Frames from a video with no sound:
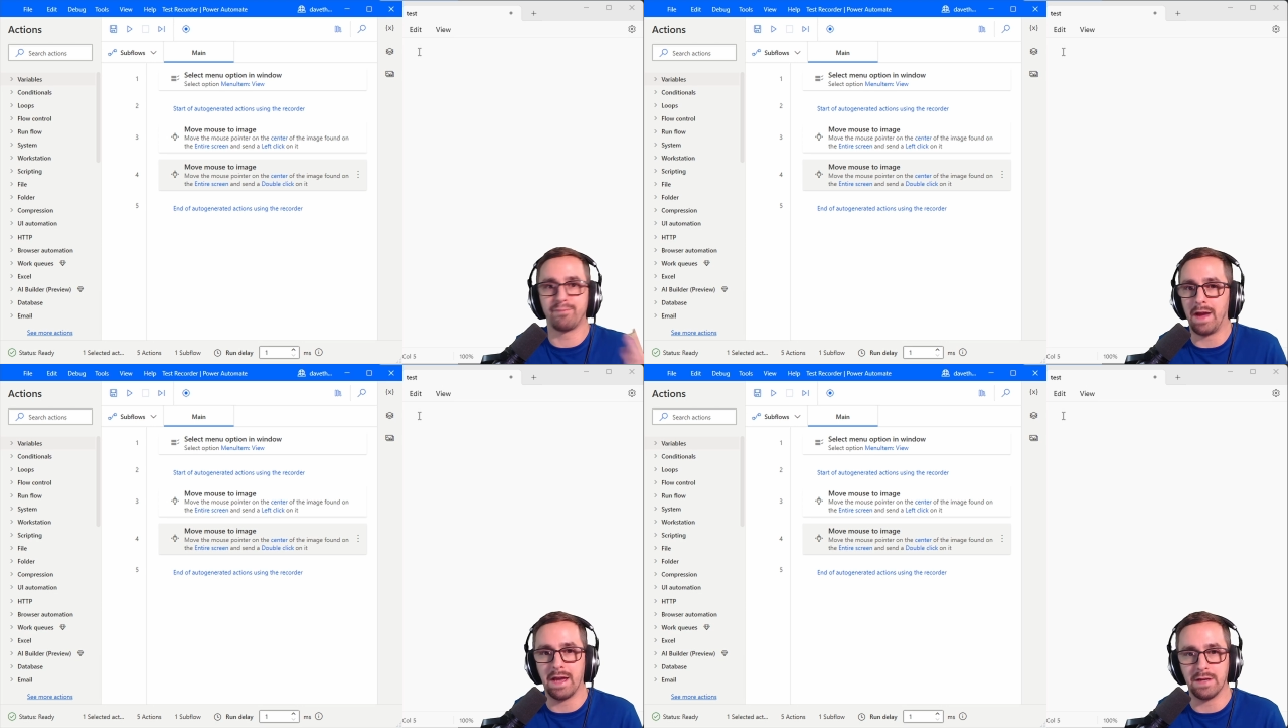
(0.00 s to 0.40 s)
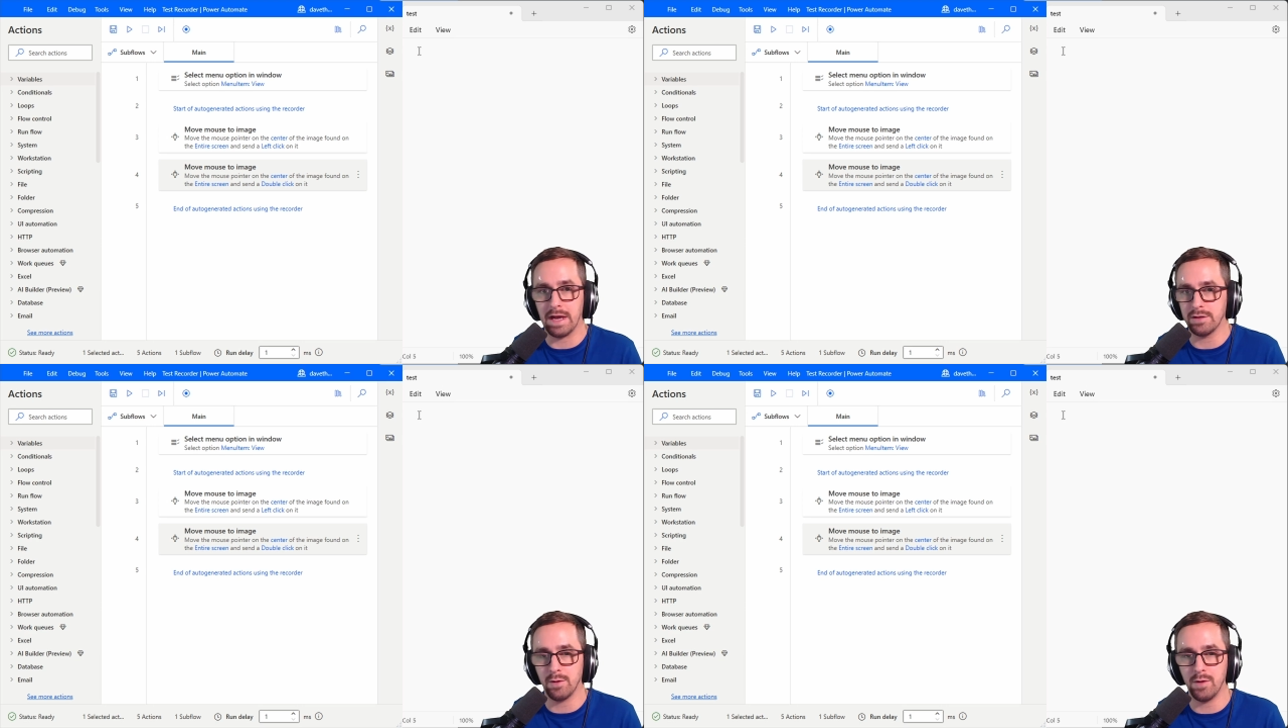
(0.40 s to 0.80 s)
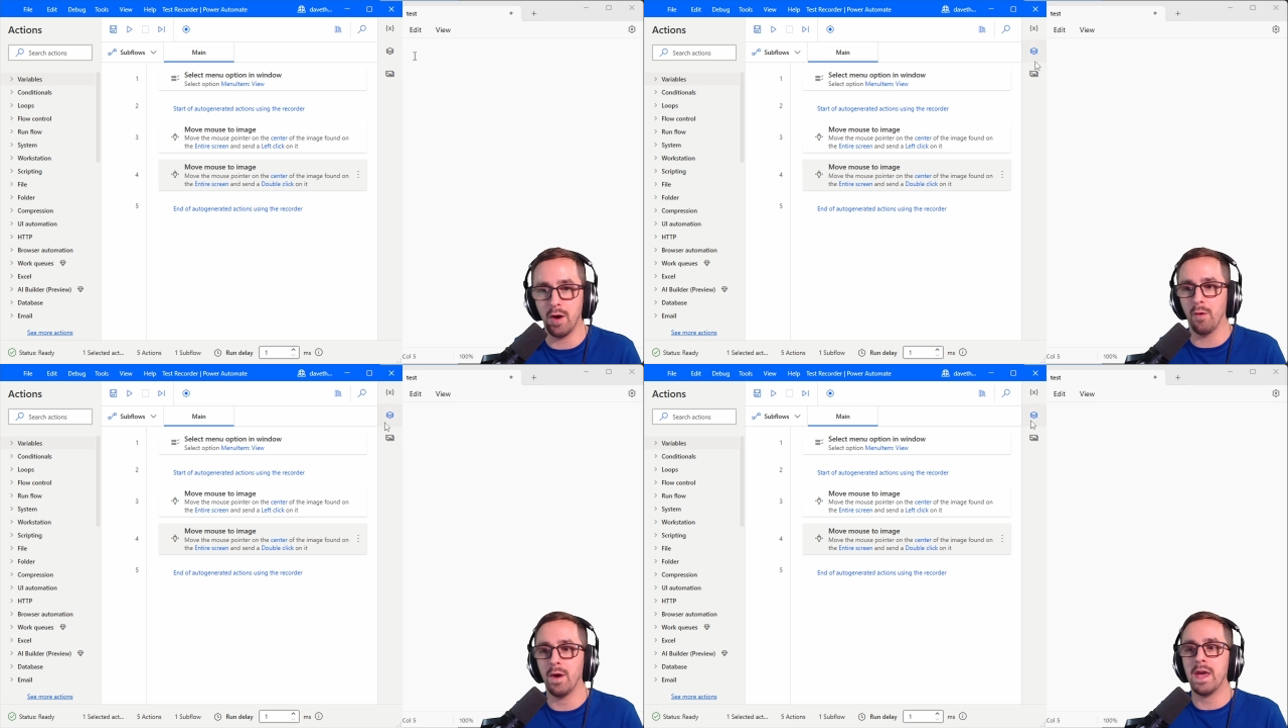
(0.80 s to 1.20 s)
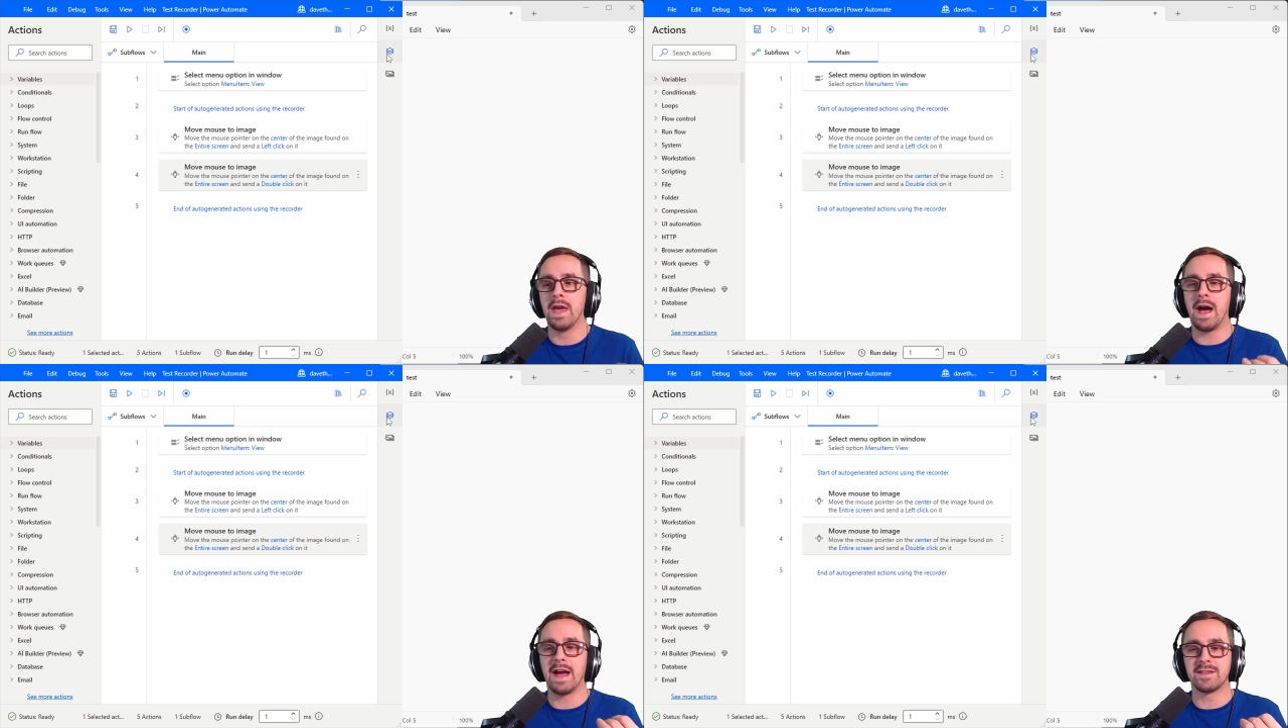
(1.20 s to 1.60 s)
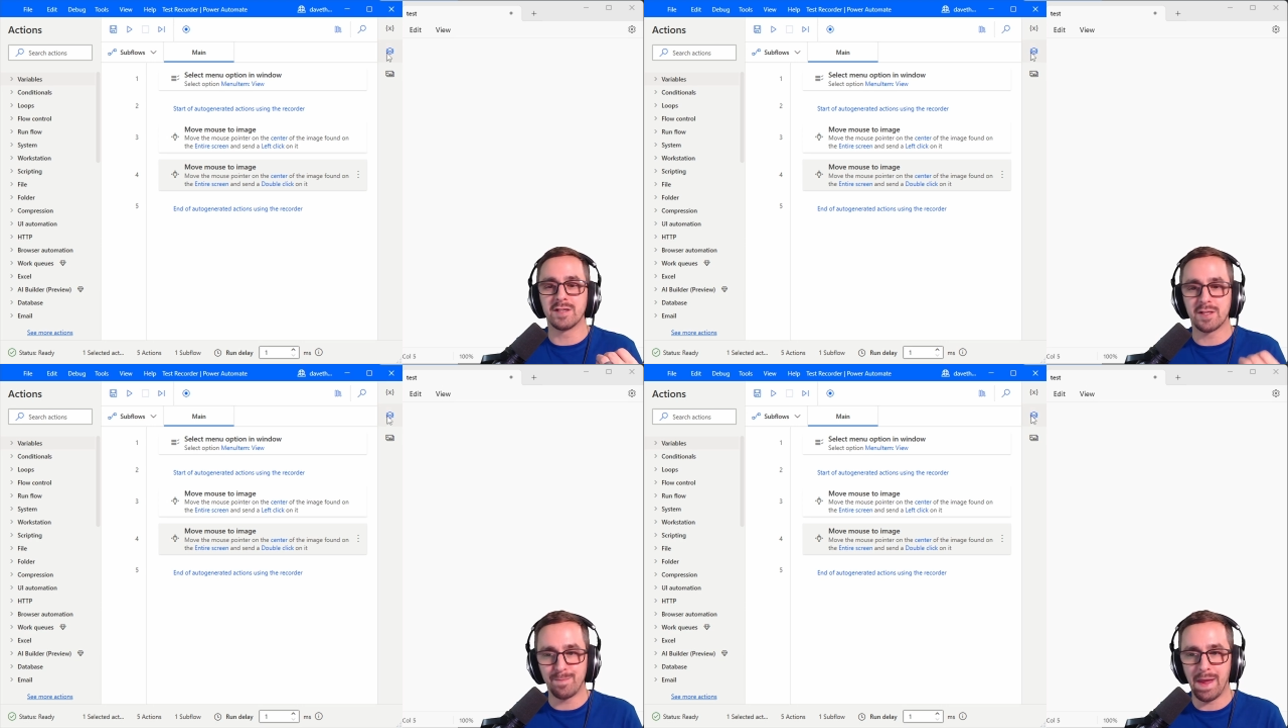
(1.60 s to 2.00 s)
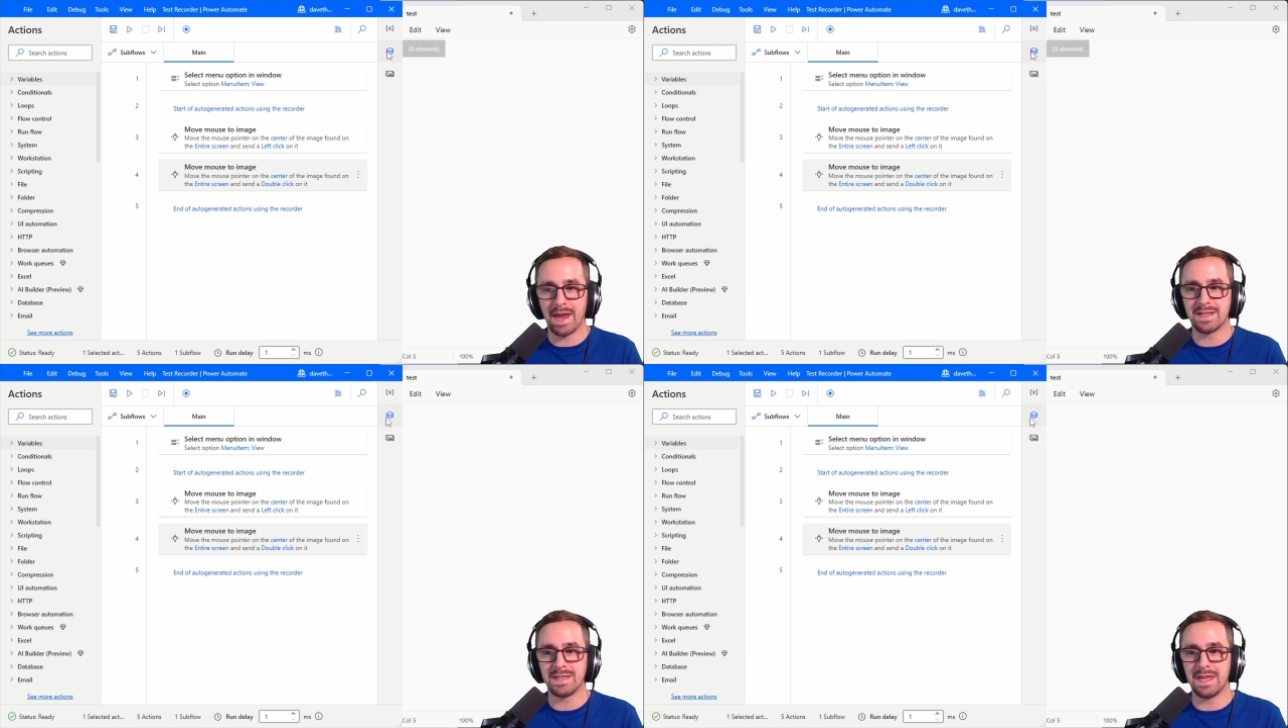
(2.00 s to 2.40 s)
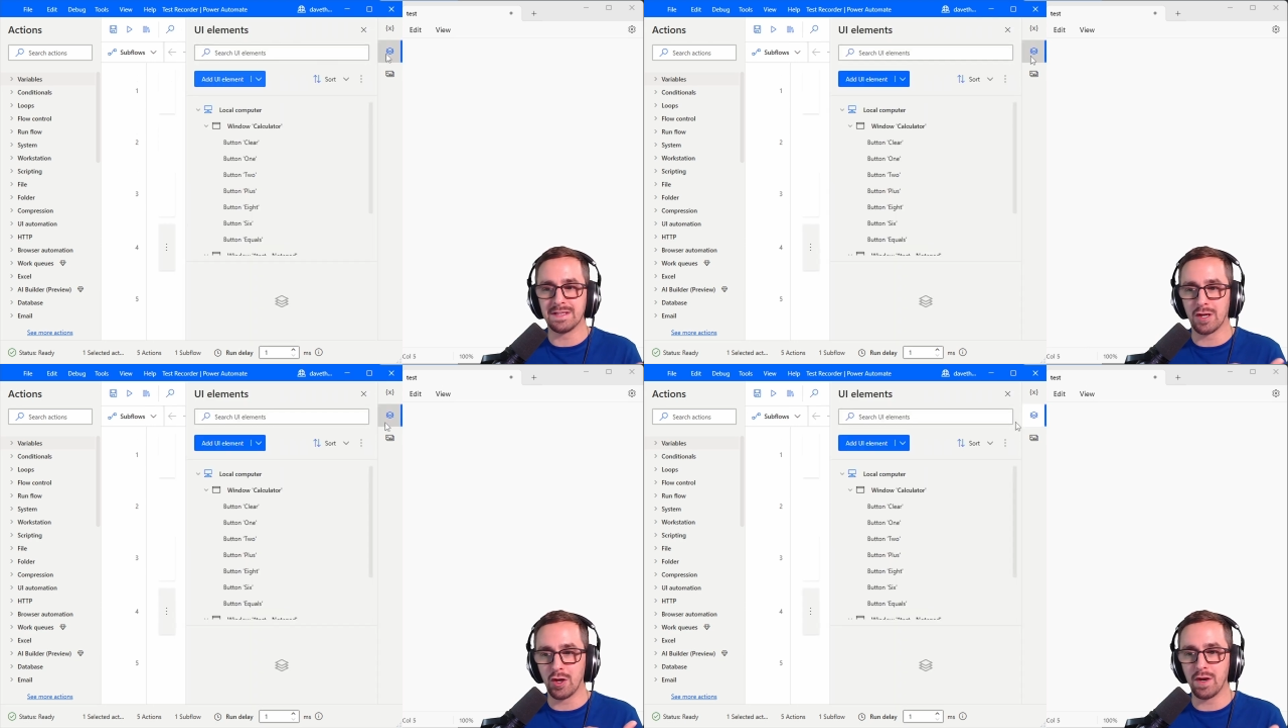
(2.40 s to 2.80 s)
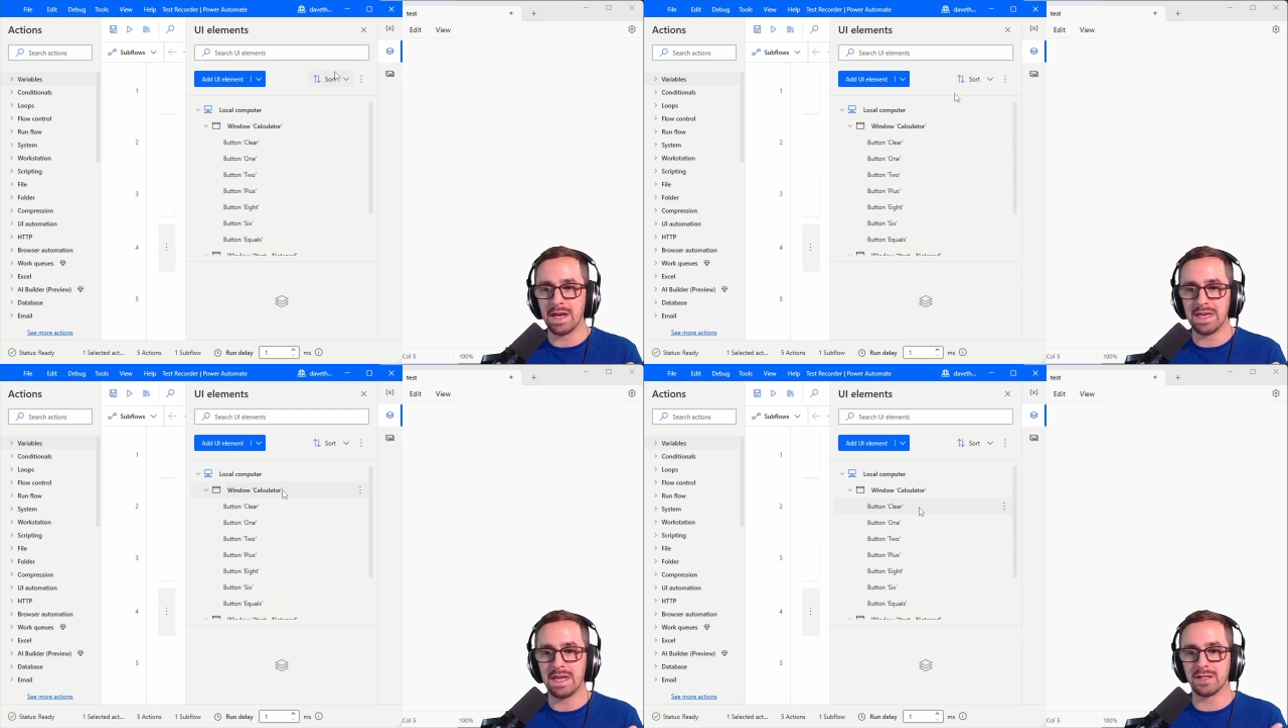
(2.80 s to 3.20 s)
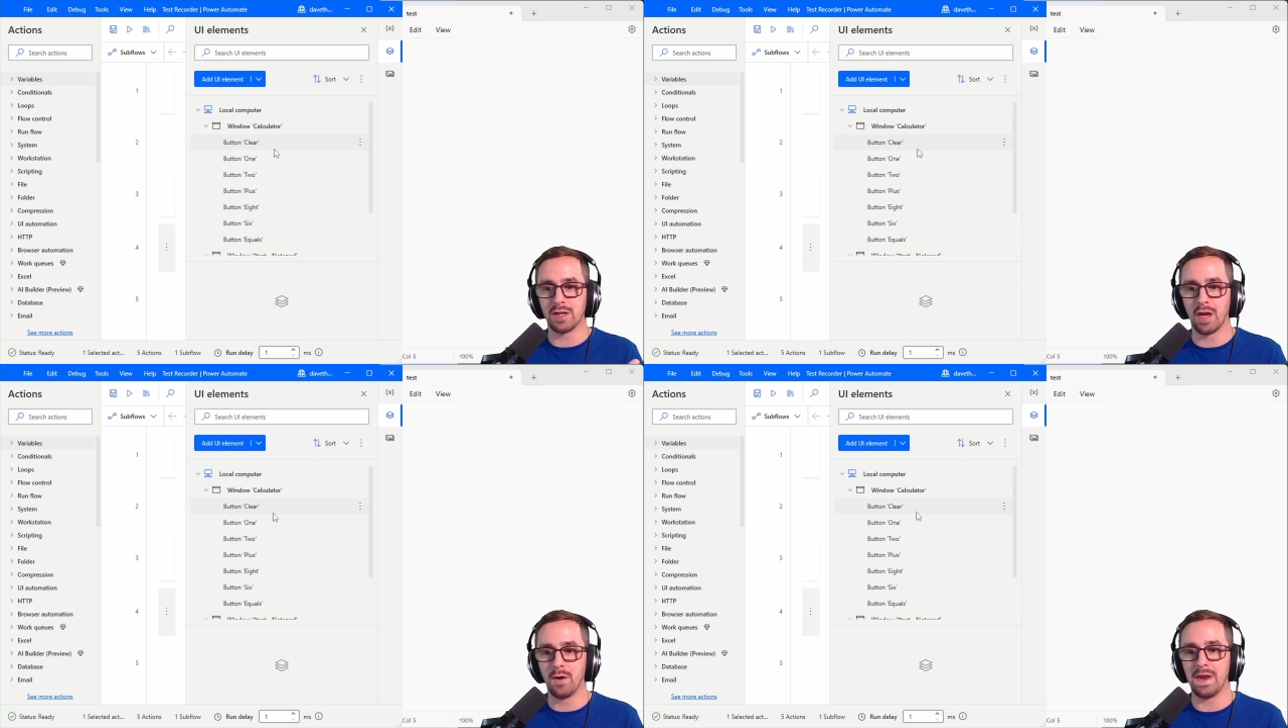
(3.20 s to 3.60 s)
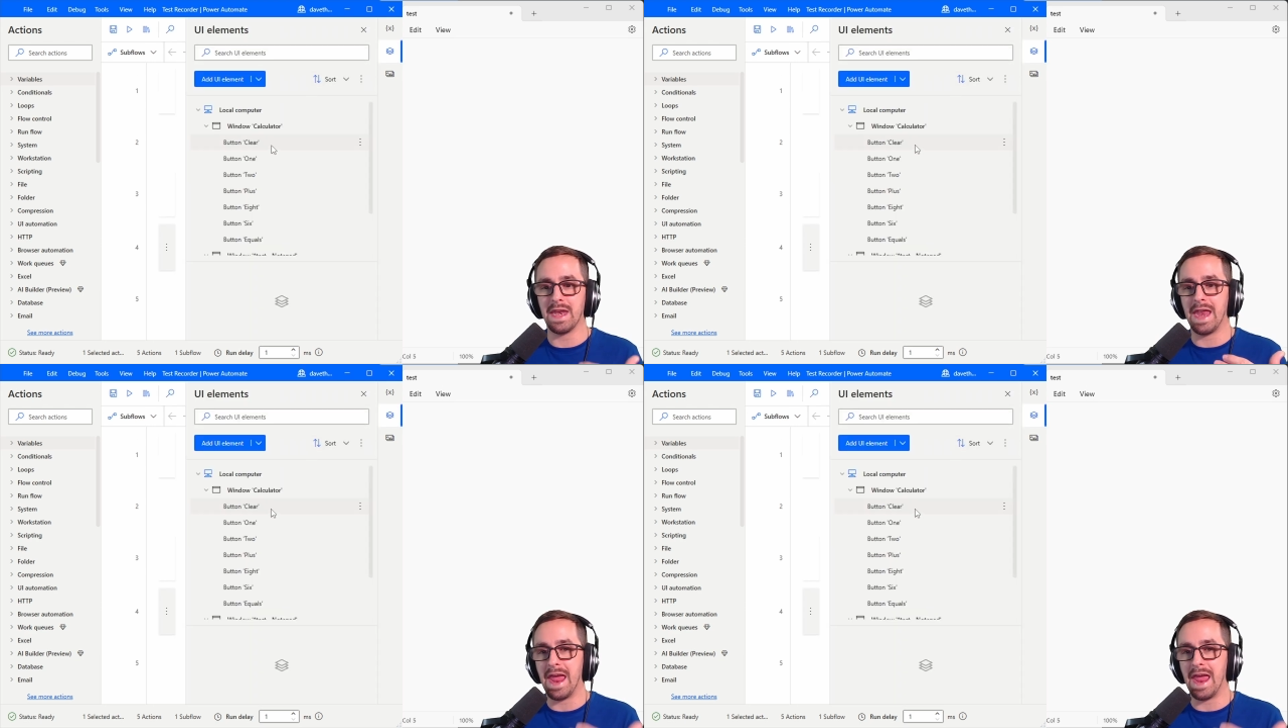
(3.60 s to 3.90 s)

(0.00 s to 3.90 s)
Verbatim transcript: I, I don't know. I suspect it's a good idea to go in and